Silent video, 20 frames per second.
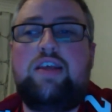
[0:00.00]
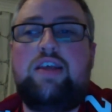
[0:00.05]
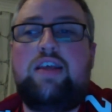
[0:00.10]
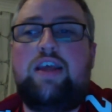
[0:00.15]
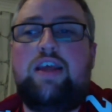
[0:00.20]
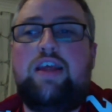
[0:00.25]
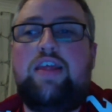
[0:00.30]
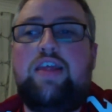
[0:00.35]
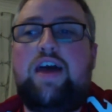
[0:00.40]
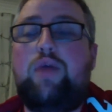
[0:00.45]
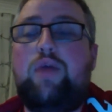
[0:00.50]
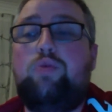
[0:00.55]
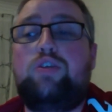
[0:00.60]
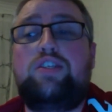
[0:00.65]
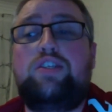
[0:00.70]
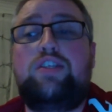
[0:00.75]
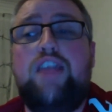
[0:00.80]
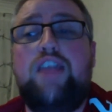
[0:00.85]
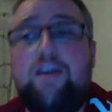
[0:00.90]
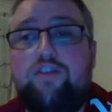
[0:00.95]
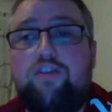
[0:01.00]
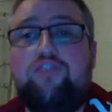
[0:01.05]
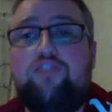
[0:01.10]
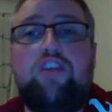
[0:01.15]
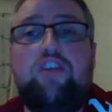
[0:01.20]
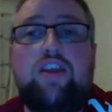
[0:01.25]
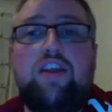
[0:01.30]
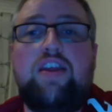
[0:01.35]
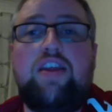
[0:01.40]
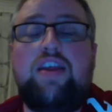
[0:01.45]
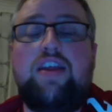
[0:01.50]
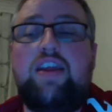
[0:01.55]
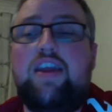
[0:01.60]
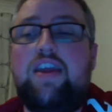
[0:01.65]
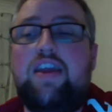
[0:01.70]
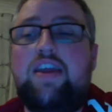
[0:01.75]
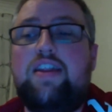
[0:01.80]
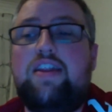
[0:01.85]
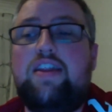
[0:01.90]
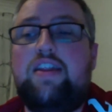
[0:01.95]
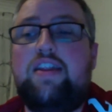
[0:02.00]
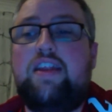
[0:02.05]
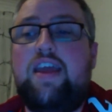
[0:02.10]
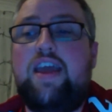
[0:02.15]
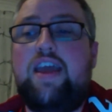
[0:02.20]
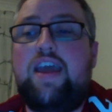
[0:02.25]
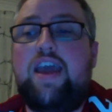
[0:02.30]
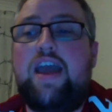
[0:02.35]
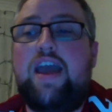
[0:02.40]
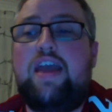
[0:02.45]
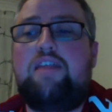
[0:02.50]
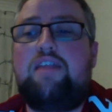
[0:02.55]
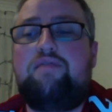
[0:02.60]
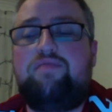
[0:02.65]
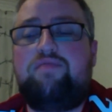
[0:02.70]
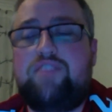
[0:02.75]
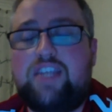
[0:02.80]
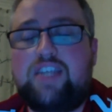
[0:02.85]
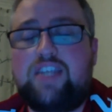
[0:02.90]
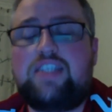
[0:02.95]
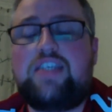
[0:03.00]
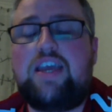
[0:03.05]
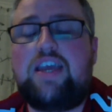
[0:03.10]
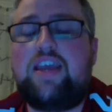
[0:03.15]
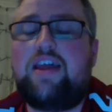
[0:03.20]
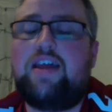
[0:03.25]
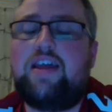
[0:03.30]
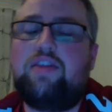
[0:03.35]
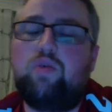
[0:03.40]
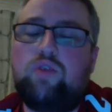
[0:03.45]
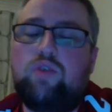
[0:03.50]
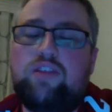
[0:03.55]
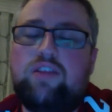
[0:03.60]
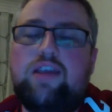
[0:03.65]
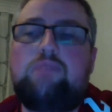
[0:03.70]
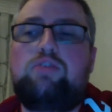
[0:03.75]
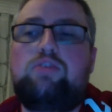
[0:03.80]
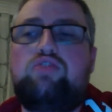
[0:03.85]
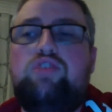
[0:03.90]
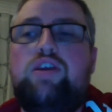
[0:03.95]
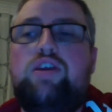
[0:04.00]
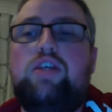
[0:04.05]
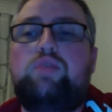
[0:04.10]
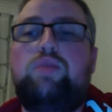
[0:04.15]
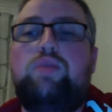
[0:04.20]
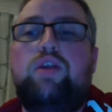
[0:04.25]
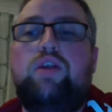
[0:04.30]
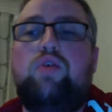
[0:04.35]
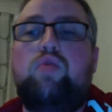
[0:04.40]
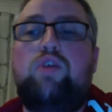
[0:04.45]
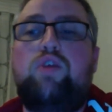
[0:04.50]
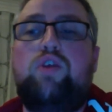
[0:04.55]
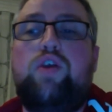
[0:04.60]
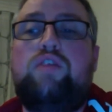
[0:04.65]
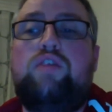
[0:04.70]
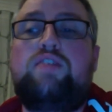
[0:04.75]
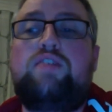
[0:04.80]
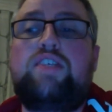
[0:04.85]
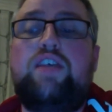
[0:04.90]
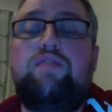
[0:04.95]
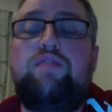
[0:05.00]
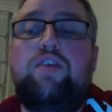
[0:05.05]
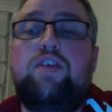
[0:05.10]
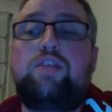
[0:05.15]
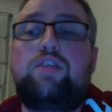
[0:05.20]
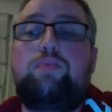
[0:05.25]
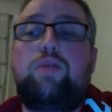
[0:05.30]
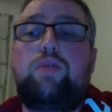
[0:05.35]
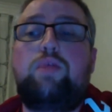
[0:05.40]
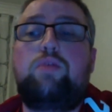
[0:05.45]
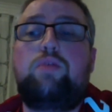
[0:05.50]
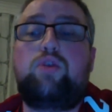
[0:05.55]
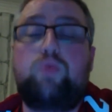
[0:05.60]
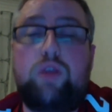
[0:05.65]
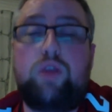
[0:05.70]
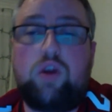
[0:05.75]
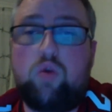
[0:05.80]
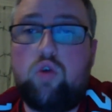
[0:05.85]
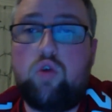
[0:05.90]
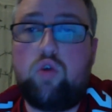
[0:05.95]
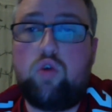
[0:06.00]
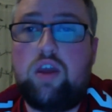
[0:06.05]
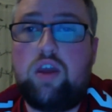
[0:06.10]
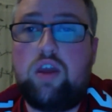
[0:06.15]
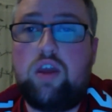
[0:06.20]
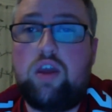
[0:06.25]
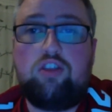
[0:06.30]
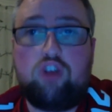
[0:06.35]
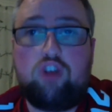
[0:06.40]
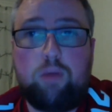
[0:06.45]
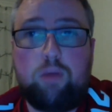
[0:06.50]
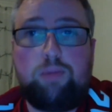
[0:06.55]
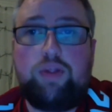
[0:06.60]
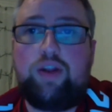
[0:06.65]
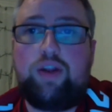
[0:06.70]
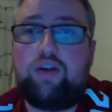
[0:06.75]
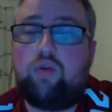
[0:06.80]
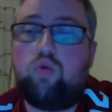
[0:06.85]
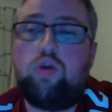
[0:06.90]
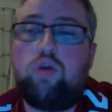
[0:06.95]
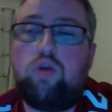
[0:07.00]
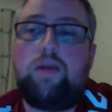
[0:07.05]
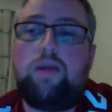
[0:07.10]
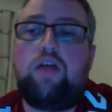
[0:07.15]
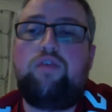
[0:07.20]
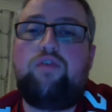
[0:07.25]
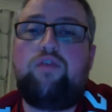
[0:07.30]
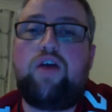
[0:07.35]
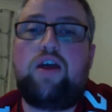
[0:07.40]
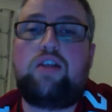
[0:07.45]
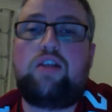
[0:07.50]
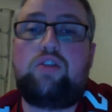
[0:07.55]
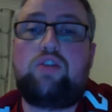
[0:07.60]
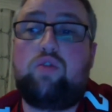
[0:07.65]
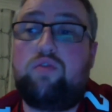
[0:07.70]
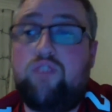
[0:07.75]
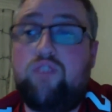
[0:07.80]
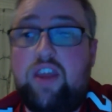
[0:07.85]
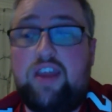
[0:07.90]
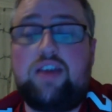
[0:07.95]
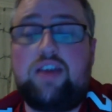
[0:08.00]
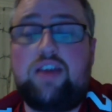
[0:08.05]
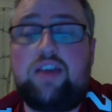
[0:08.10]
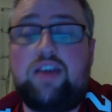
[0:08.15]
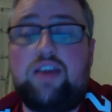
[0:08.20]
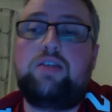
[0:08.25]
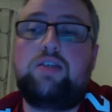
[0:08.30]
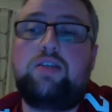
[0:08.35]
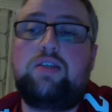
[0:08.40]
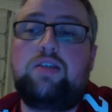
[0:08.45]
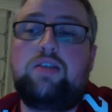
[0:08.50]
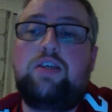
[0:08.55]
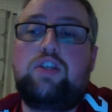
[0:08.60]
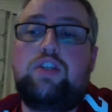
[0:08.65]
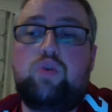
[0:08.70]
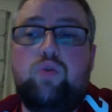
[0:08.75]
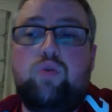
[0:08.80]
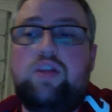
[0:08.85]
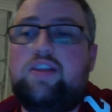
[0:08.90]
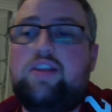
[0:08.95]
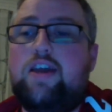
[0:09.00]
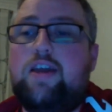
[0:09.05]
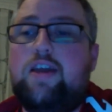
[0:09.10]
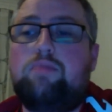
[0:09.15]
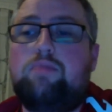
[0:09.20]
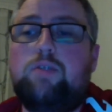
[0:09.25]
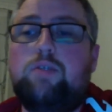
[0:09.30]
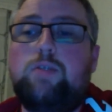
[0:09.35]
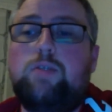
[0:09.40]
that I was never drinking again. Since then, the only times I drink is when I go to UFC events. Pretty much when I go to Dublin, I go to Belfast or Vegas. It's the only times.